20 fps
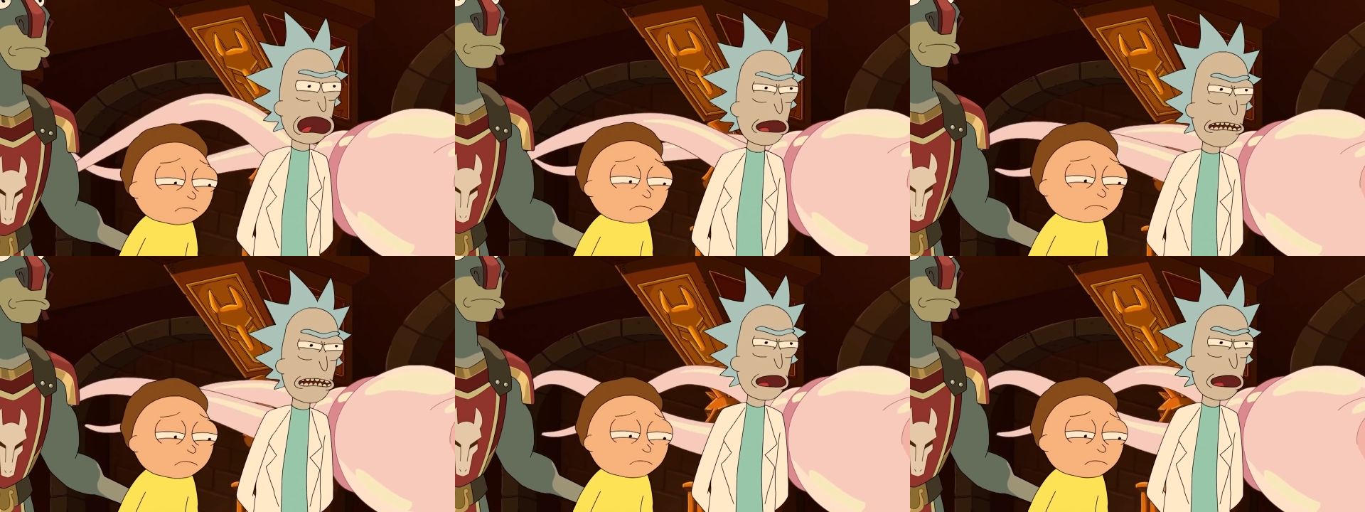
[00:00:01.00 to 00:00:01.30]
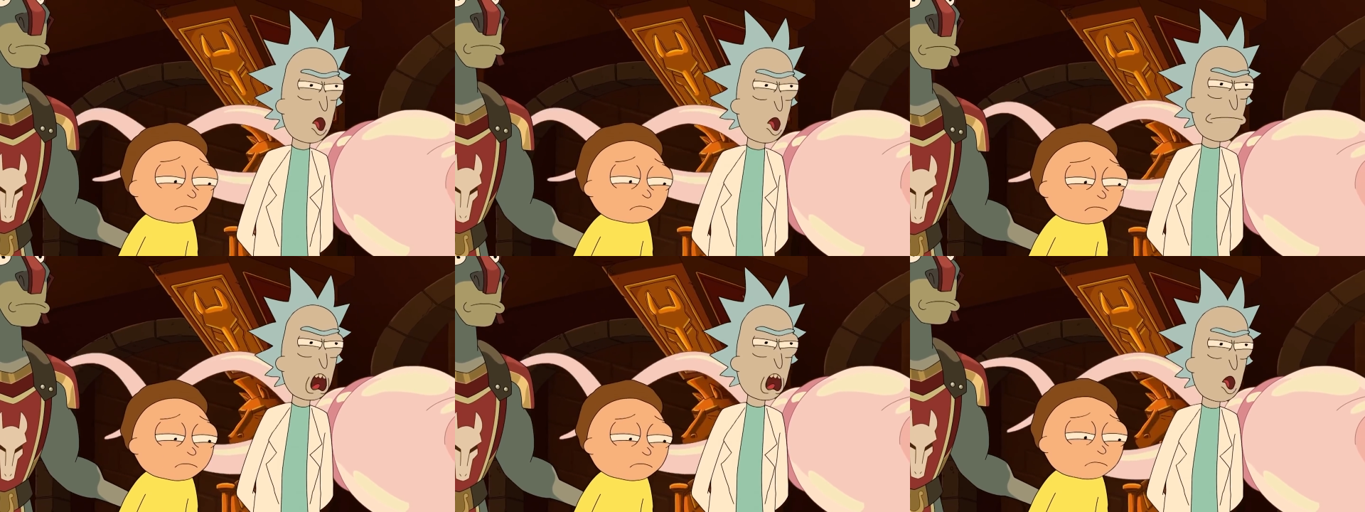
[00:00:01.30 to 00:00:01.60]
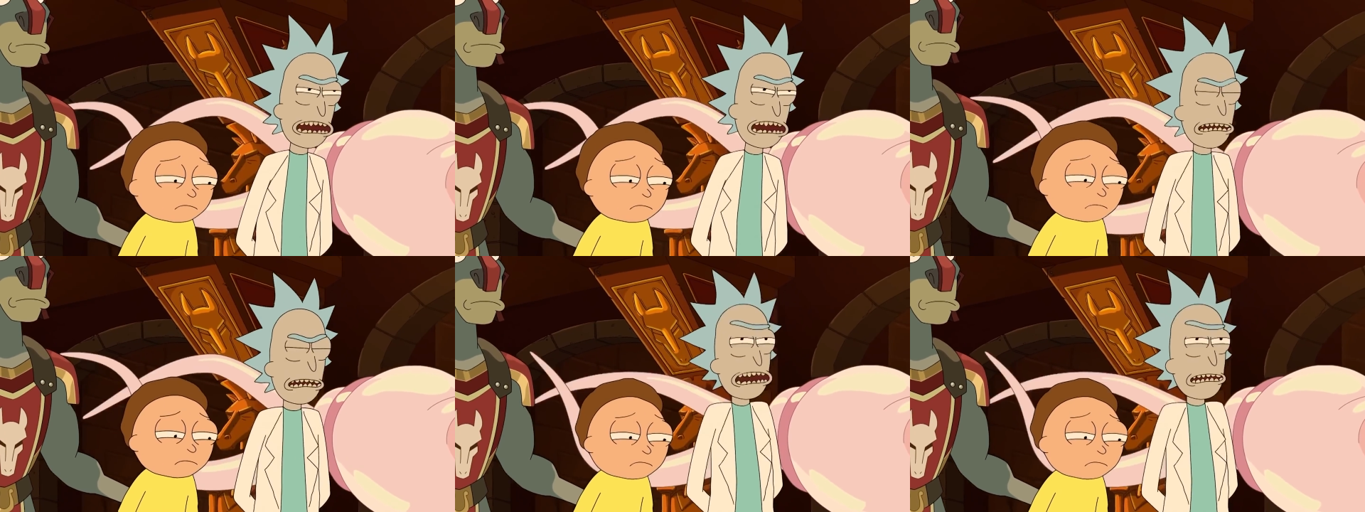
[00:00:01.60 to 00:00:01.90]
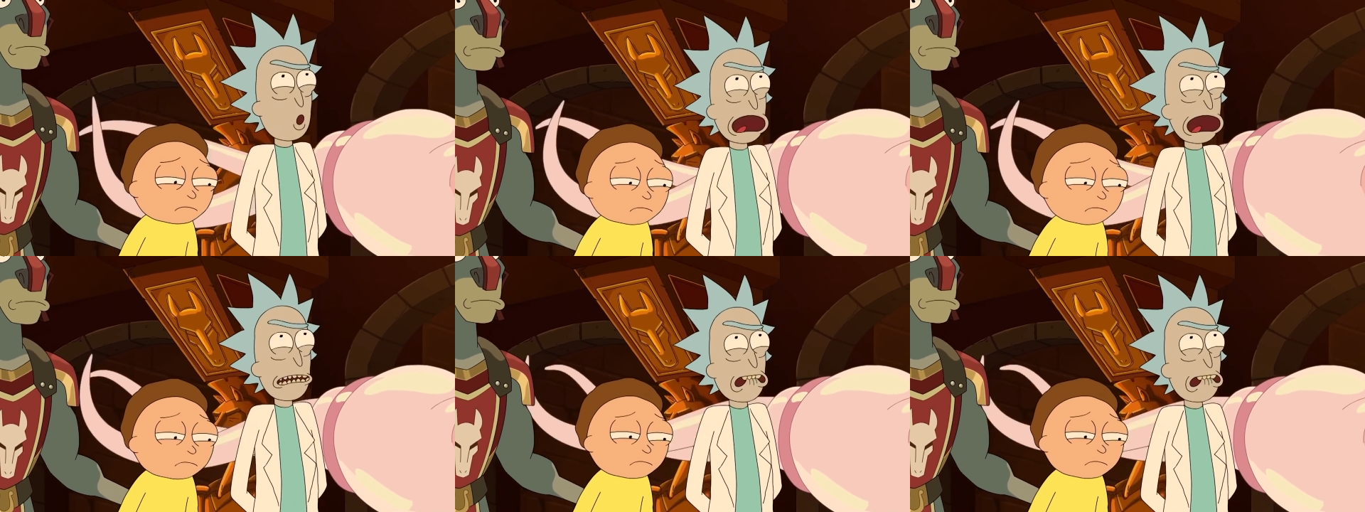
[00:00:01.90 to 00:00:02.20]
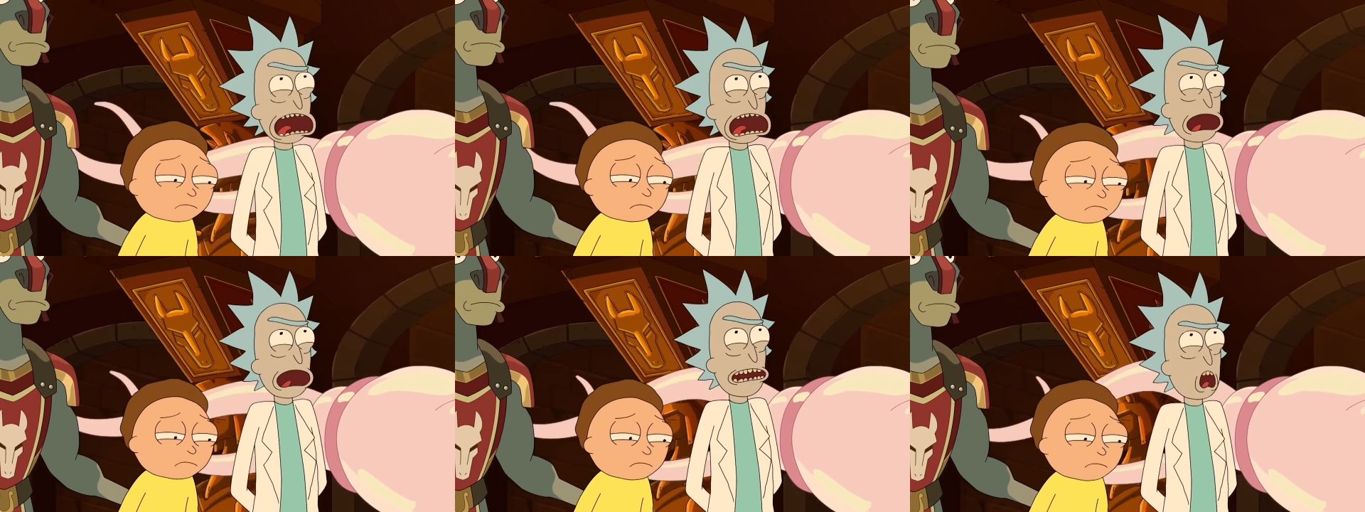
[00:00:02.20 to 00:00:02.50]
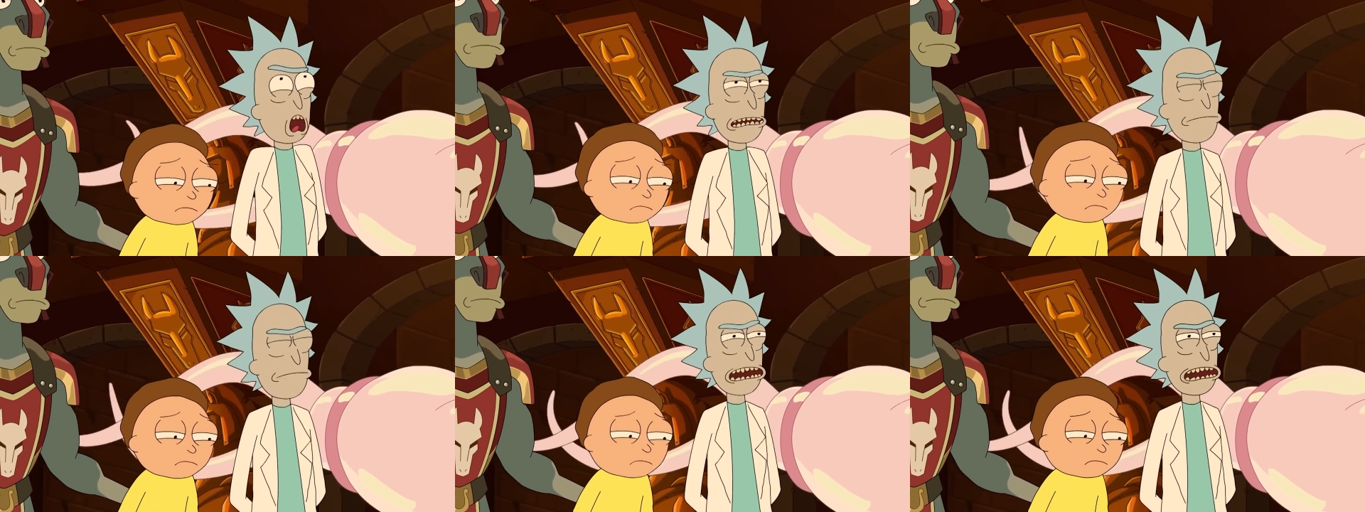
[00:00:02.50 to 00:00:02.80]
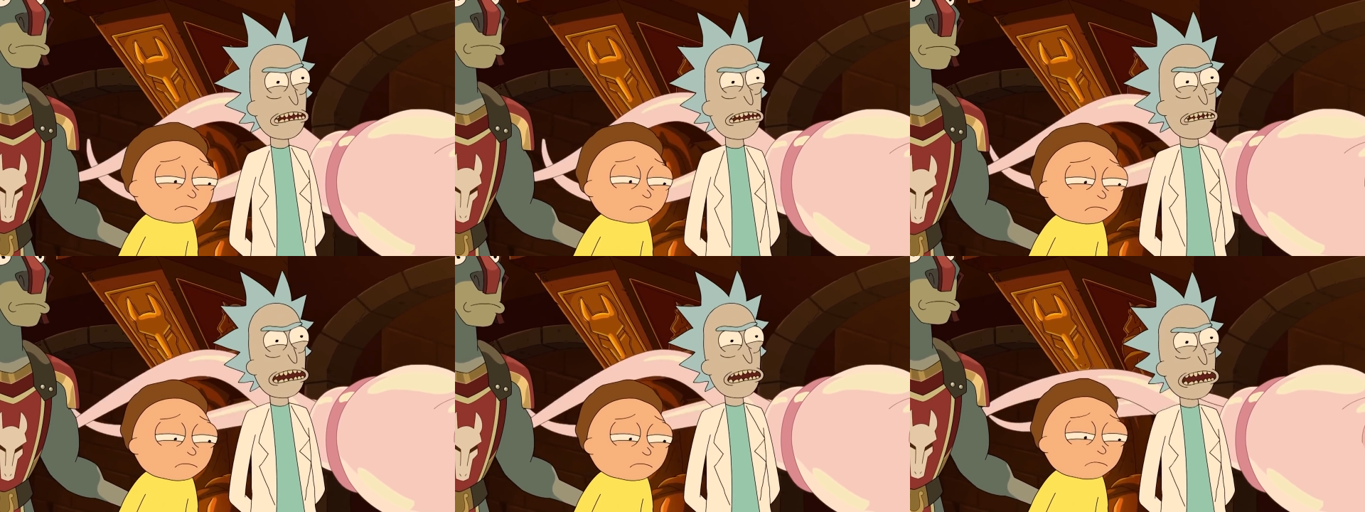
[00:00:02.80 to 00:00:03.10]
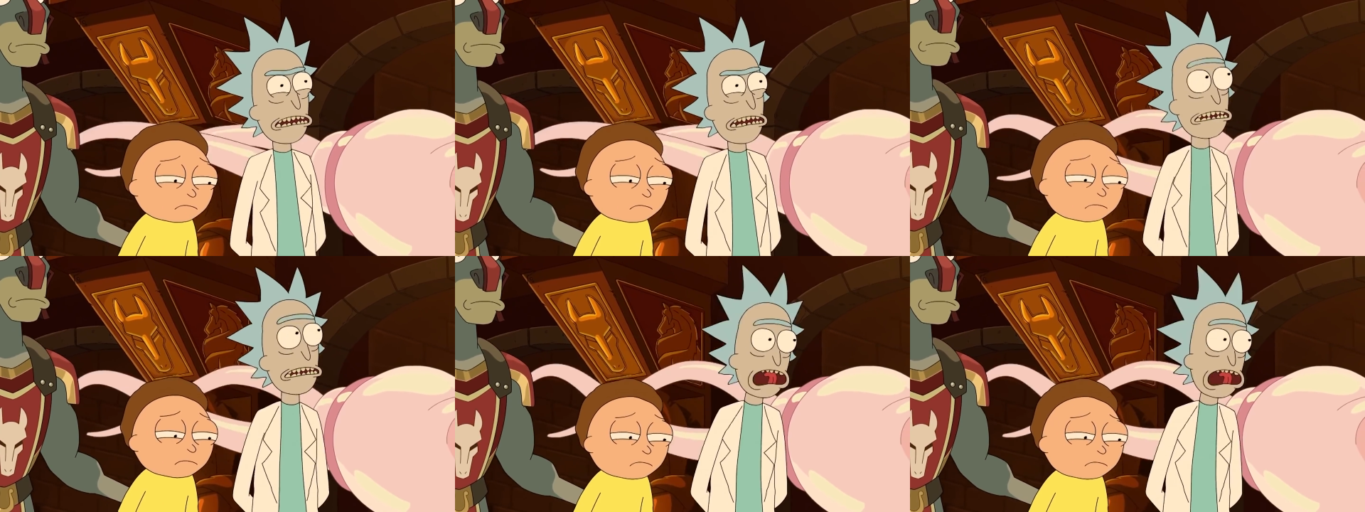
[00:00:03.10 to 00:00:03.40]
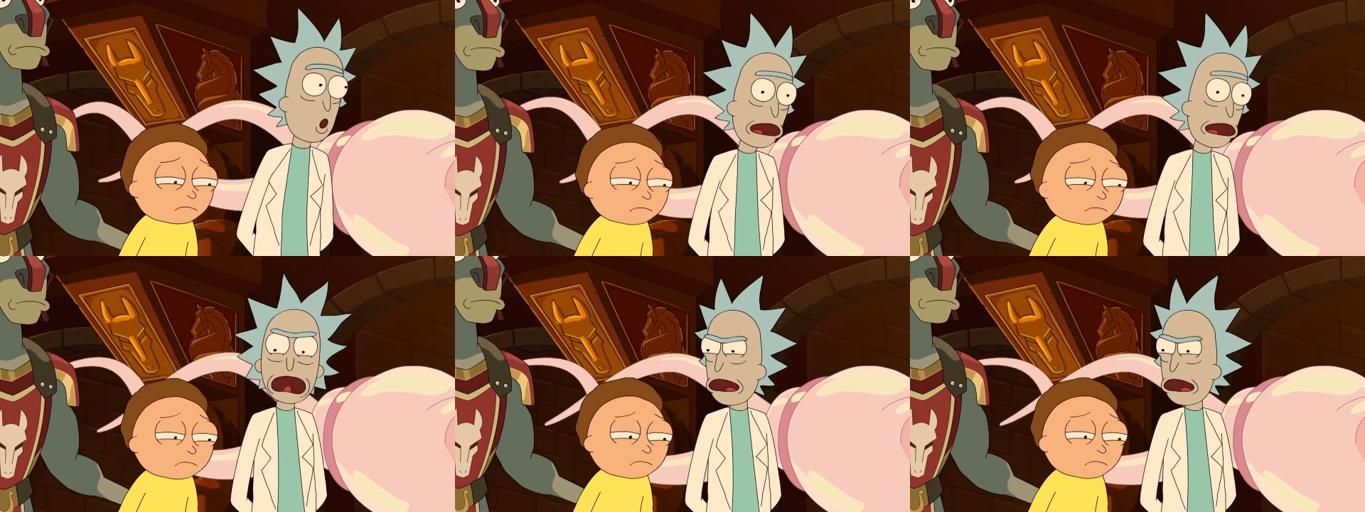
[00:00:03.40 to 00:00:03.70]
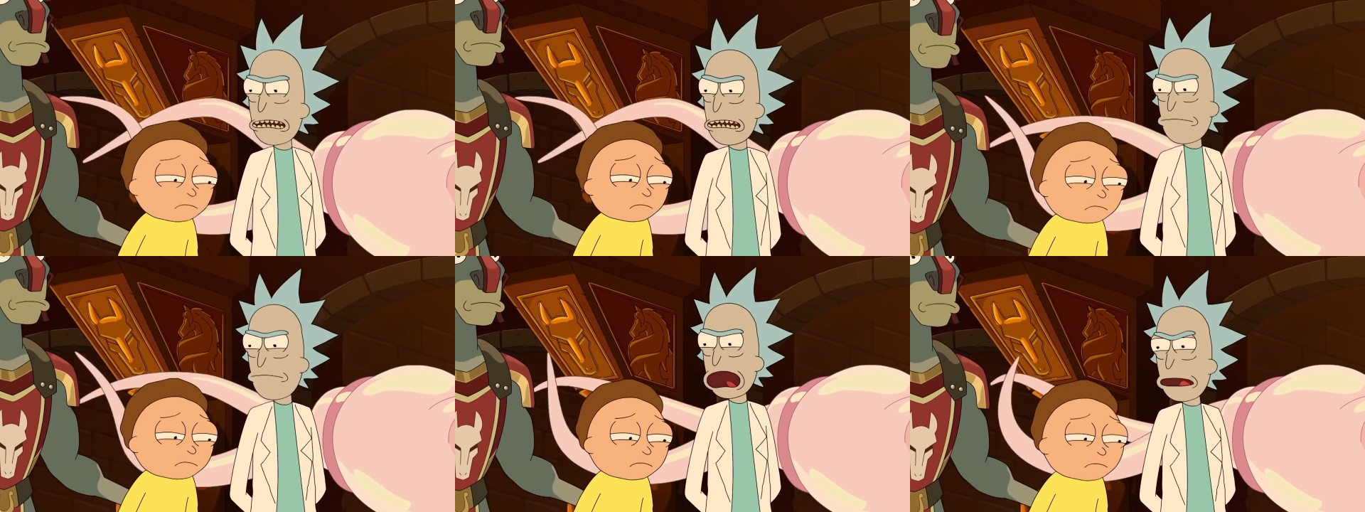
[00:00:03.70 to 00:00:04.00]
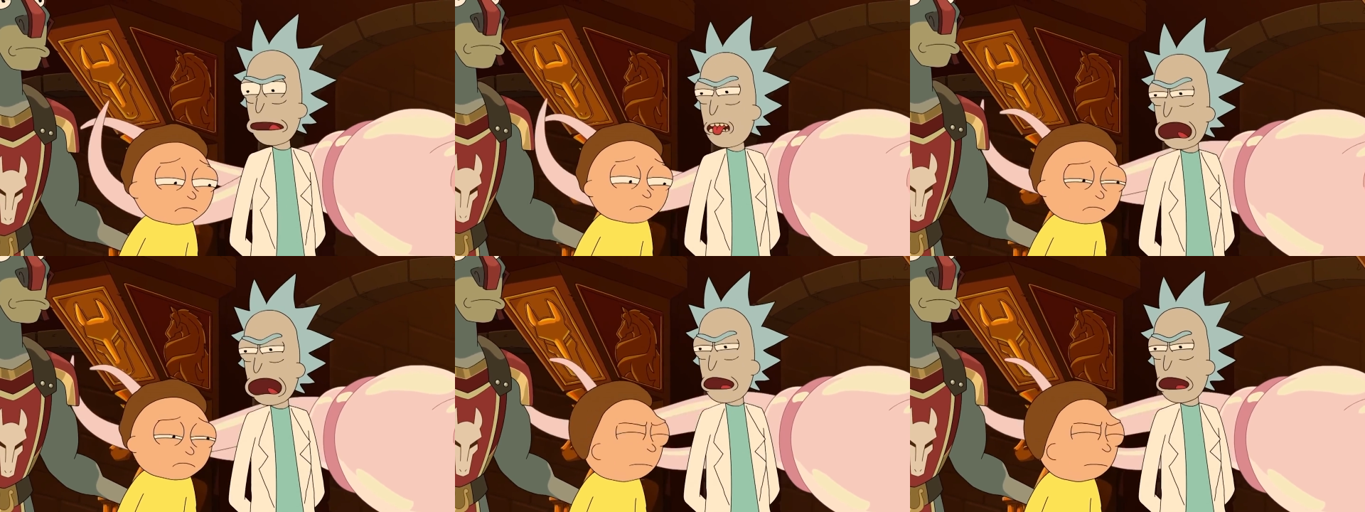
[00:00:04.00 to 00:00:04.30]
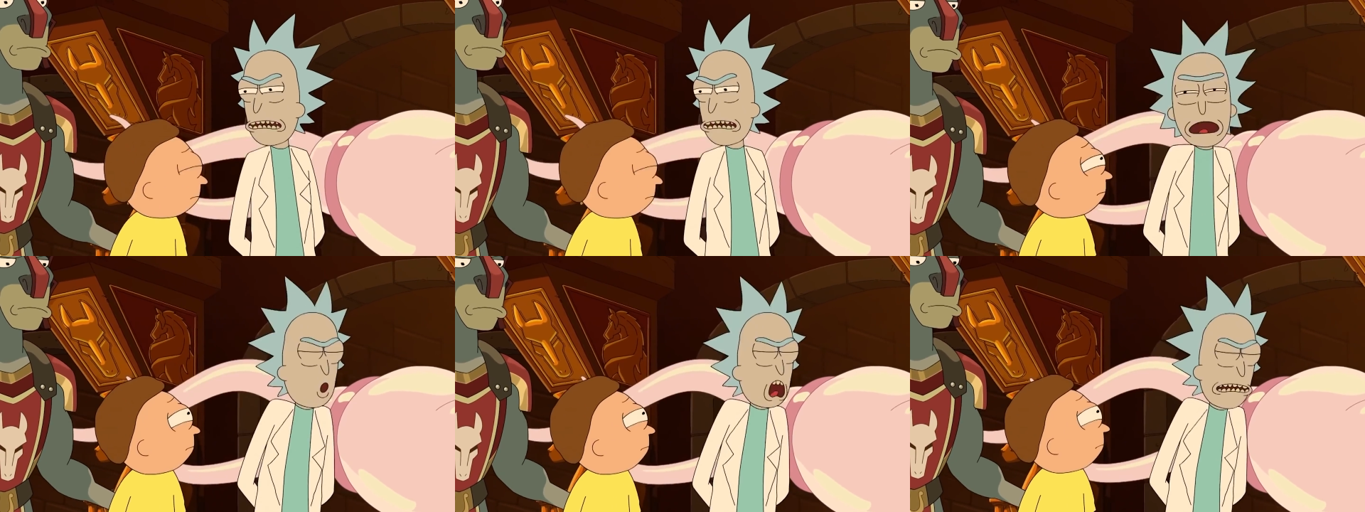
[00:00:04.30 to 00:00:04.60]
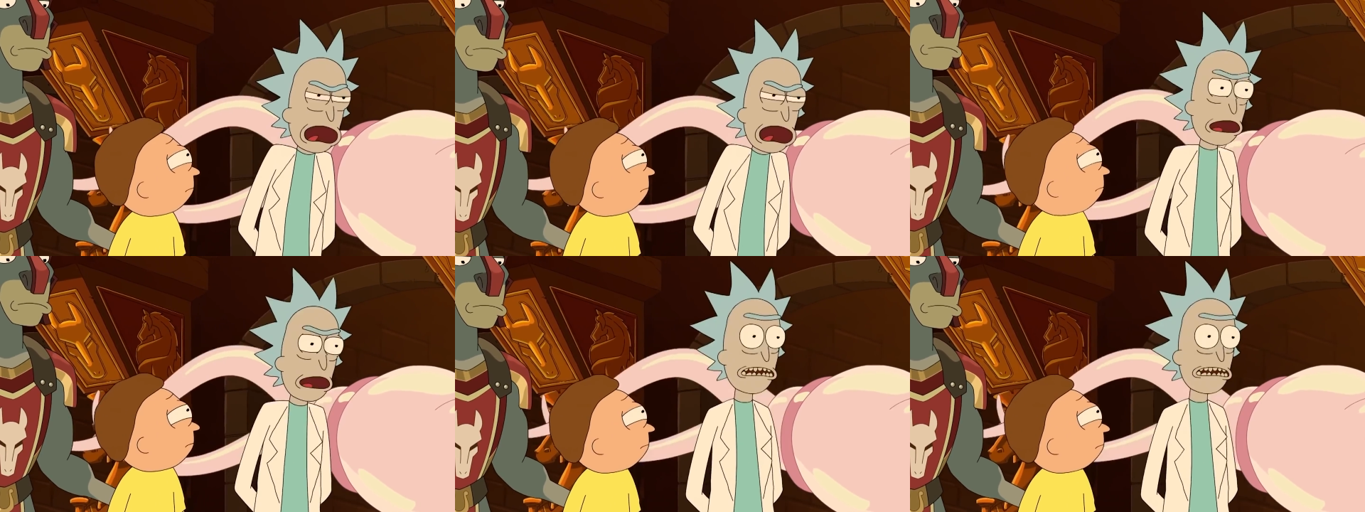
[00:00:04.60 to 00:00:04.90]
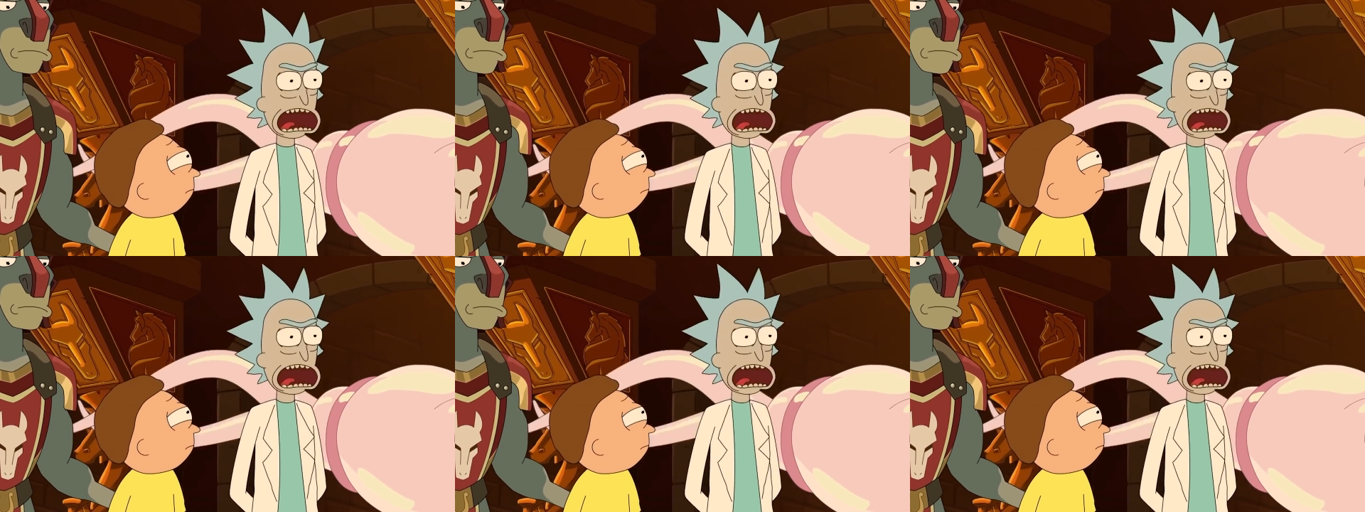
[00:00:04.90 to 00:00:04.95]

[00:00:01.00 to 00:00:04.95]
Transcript: No face is visible, so there are no lips to read.